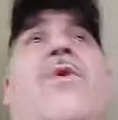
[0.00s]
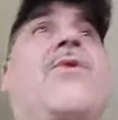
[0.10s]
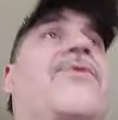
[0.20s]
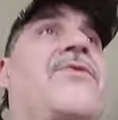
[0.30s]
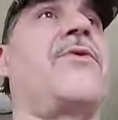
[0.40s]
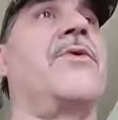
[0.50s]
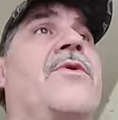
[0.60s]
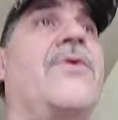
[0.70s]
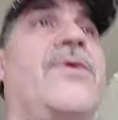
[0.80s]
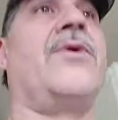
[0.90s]
go
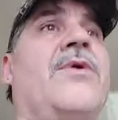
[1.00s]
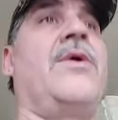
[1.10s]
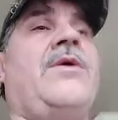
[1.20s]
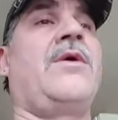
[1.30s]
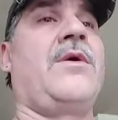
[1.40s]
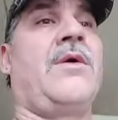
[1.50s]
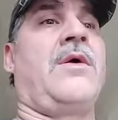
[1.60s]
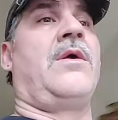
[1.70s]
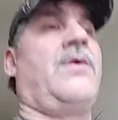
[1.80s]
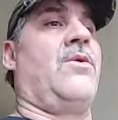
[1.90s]
through
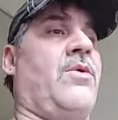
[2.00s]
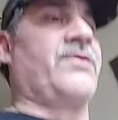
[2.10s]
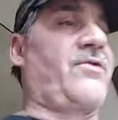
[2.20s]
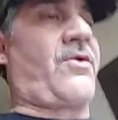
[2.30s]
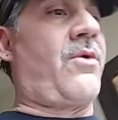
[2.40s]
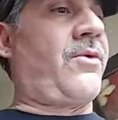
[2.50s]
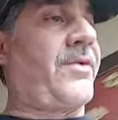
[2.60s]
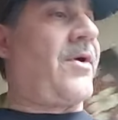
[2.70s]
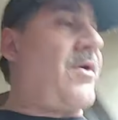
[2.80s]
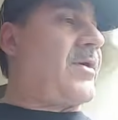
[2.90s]
what's
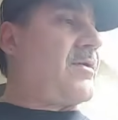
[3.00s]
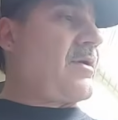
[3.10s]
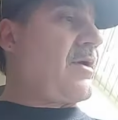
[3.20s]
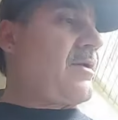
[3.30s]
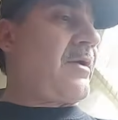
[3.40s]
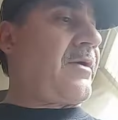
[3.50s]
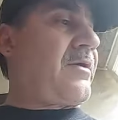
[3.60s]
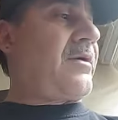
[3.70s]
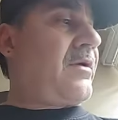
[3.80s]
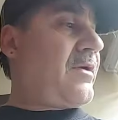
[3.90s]
going on, and
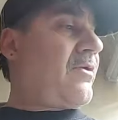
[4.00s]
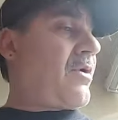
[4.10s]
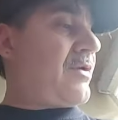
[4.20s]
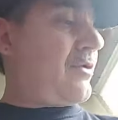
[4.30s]
you know I